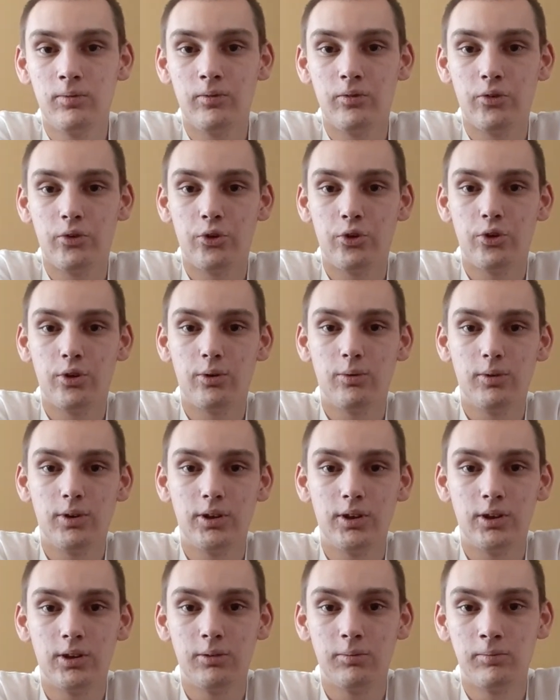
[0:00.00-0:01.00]
So
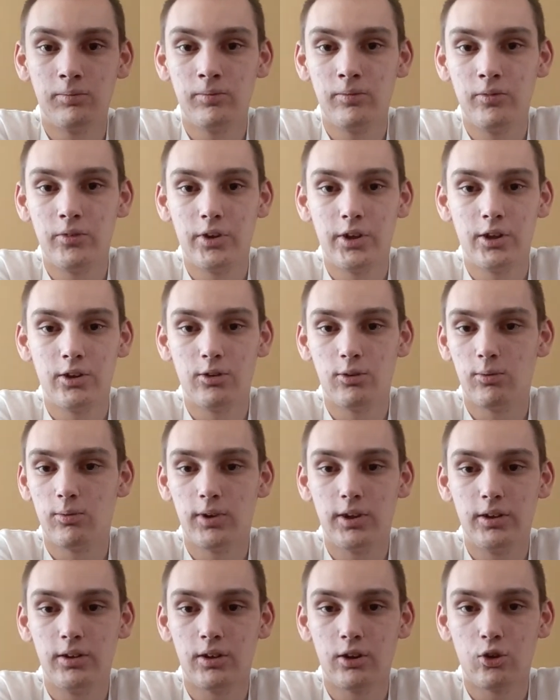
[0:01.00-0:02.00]
and they're
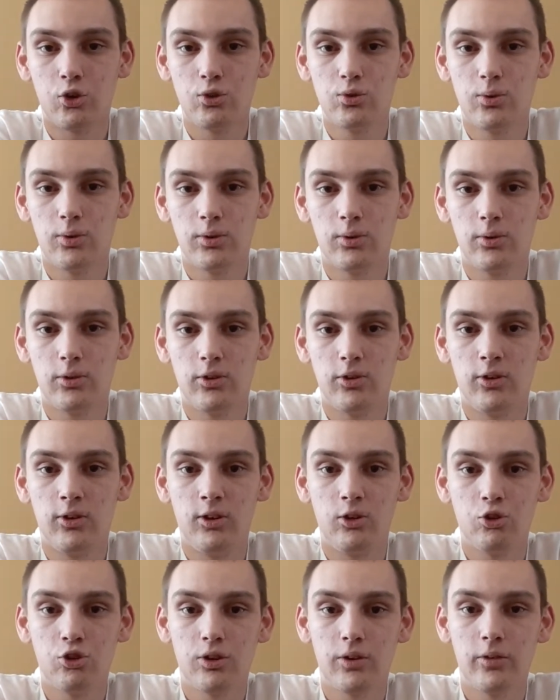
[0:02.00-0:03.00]
right next door to
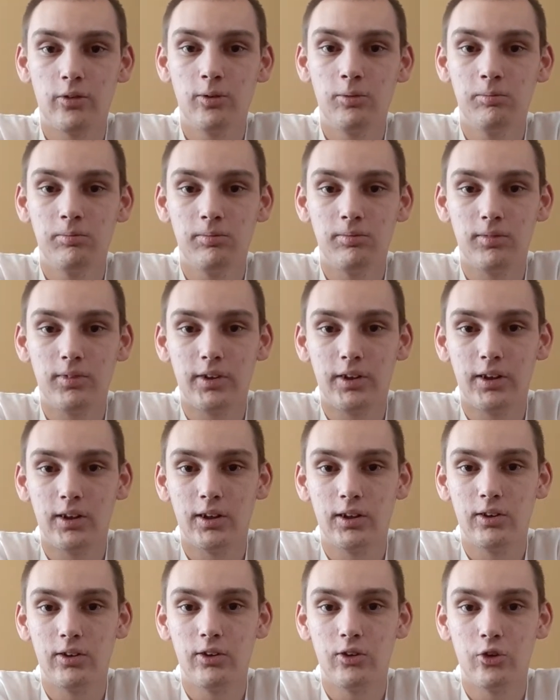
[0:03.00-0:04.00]
each other,
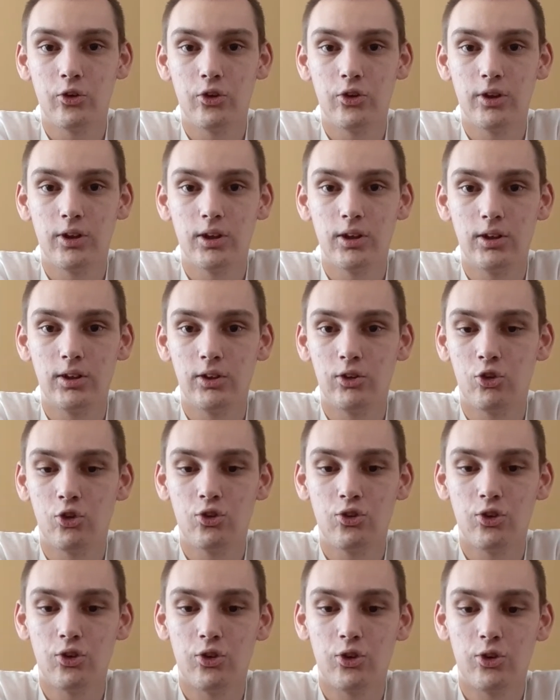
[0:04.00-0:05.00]
and it's
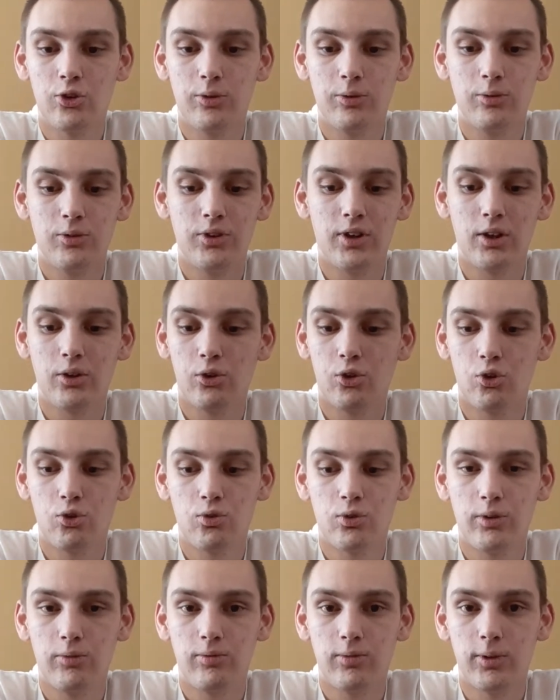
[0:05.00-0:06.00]
just down the
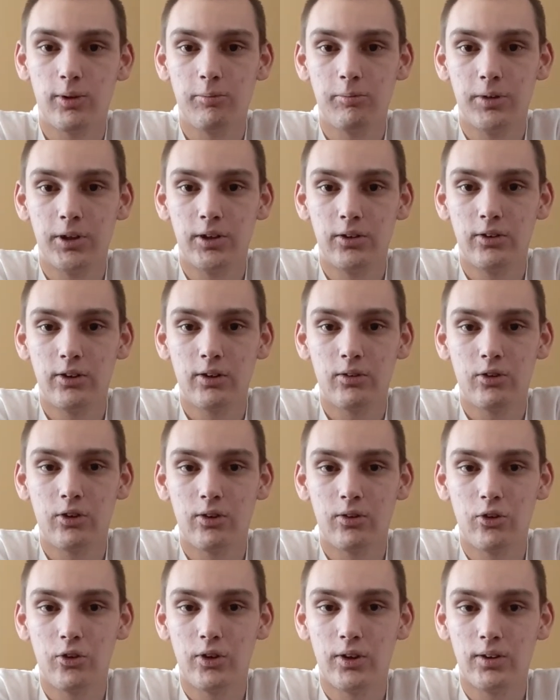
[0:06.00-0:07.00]
street from
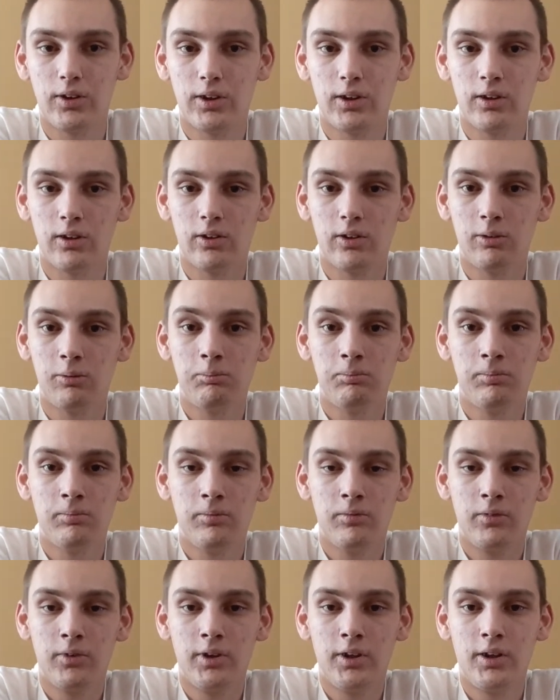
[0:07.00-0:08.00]
downtown Santa Ana.
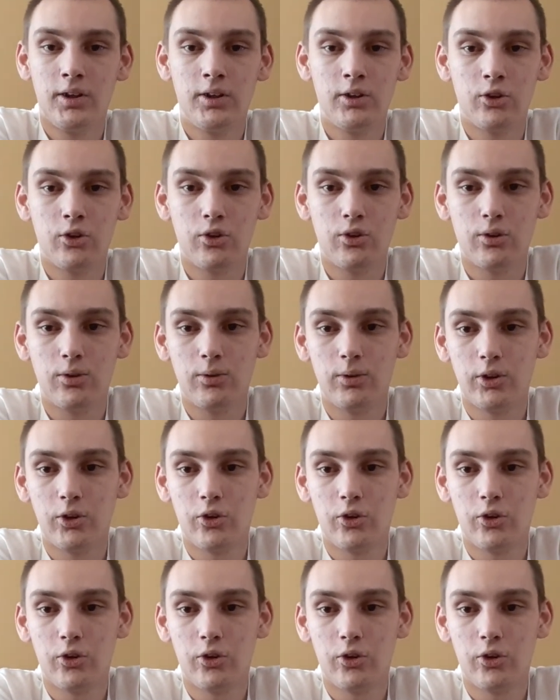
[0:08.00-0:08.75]
So